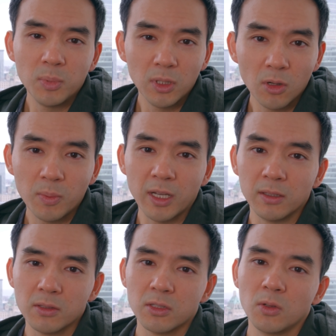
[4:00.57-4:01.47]
P O
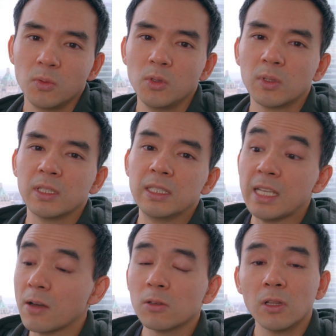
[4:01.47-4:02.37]
panels. So you can
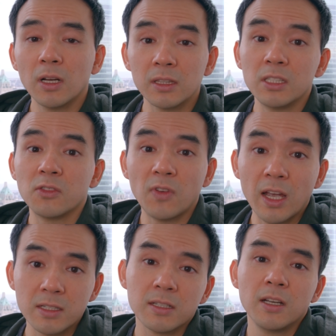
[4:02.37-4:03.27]
downclock these
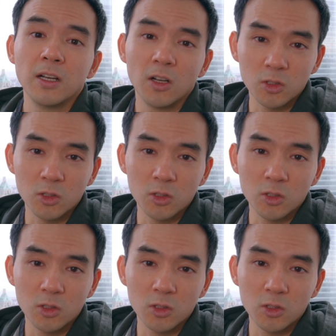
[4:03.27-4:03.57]
fast one